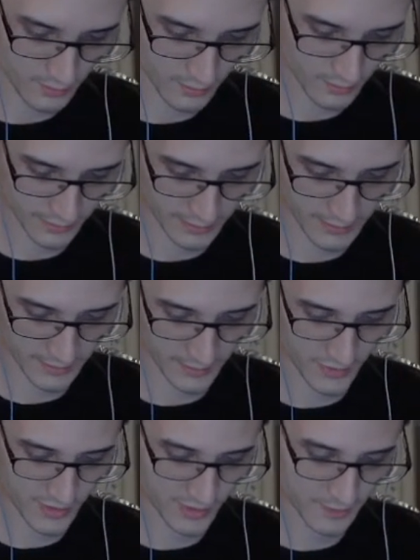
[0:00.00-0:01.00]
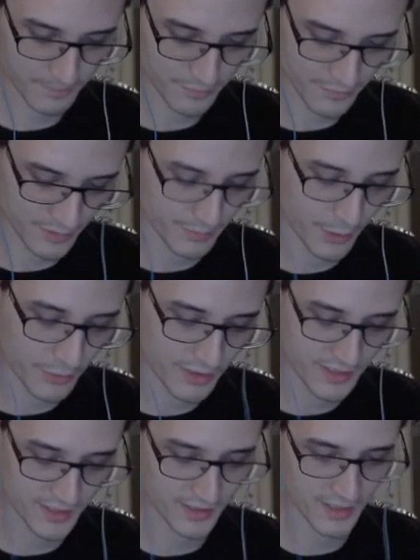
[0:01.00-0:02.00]
Alright, nothing interesting. The
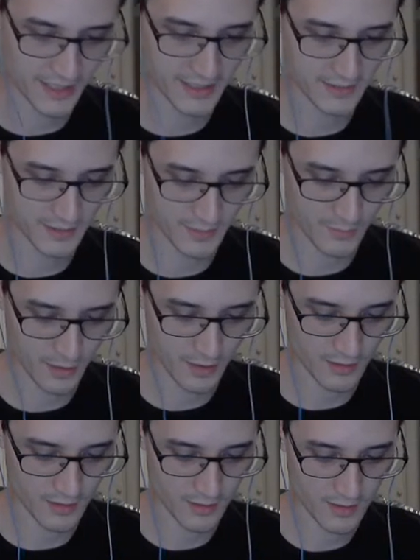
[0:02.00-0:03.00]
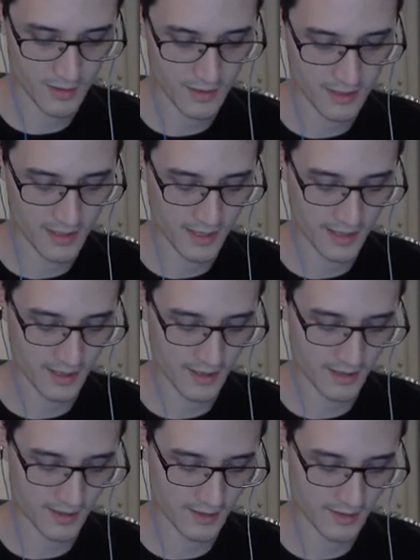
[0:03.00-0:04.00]
bonus is I get to spawn
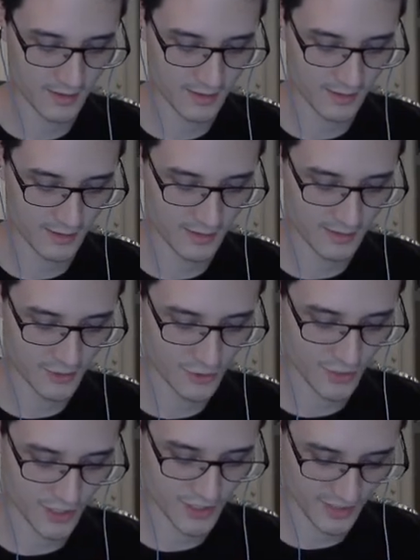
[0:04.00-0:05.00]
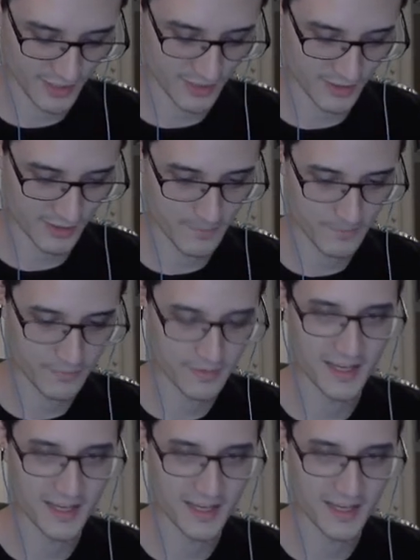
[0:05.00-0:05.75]
a treasure here.